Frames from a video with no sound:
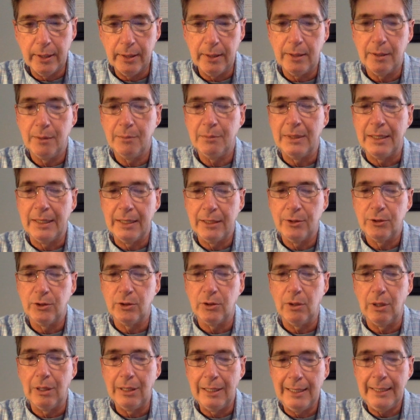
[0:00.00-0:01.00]
him and
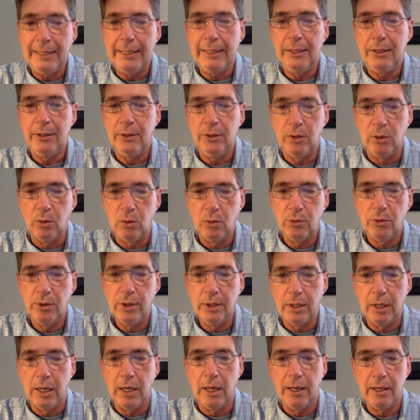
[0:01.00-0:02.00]
to lean on
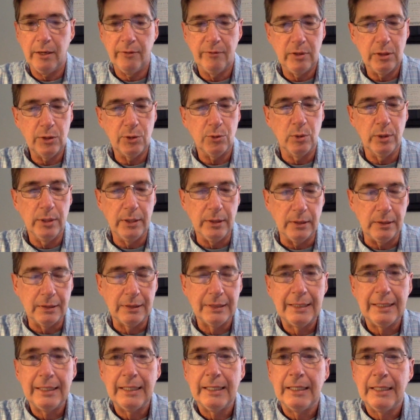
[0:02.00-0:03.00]
the God of Israel.
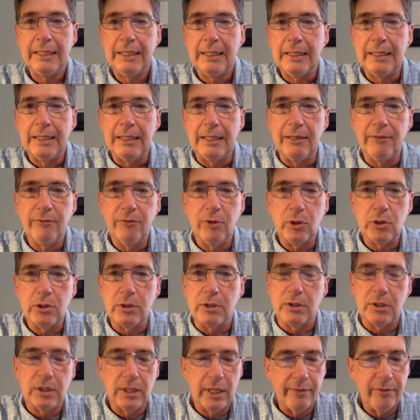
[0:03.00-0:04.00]
In
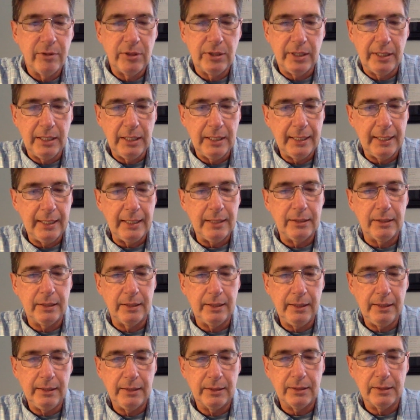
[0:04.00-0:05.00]
verses 17 and
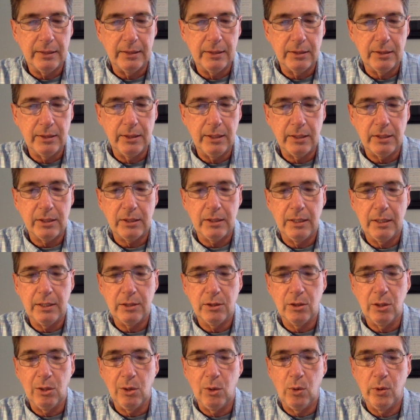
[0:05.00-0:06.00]
18, it says, Thus
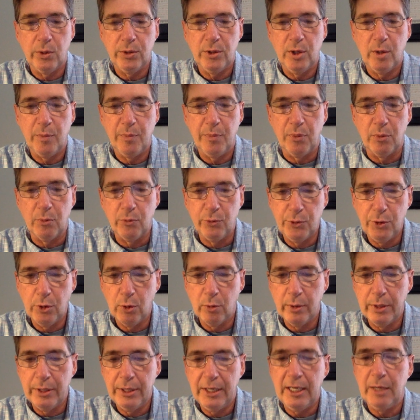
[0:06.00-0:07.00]
says the Lord,
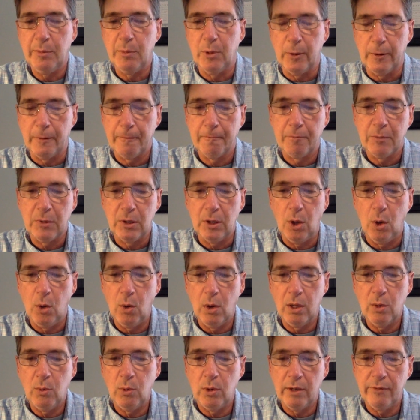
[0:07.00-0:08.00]
your Redeemer, the
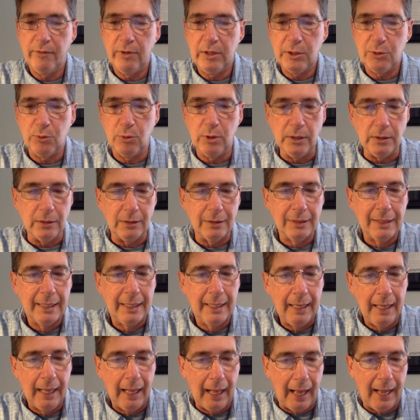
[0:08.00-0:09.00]
Holy One of Israel,
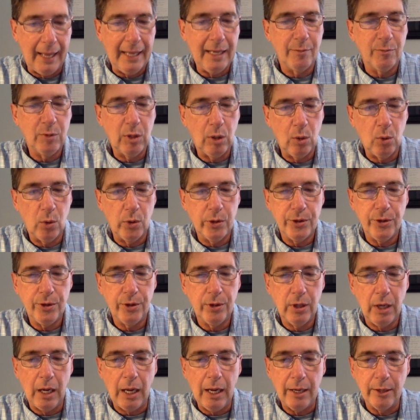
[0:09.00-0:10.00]
I am the Lord your
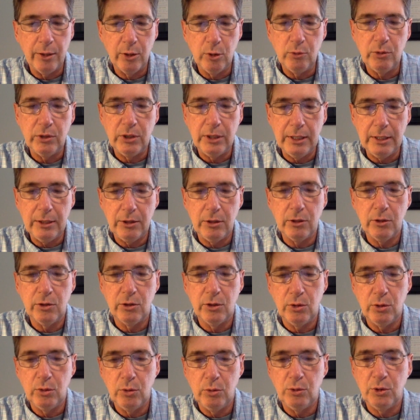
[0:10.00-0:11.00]
God, who
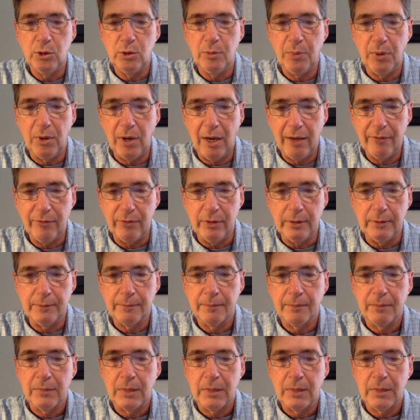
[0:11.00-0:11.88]
teaches you to profit,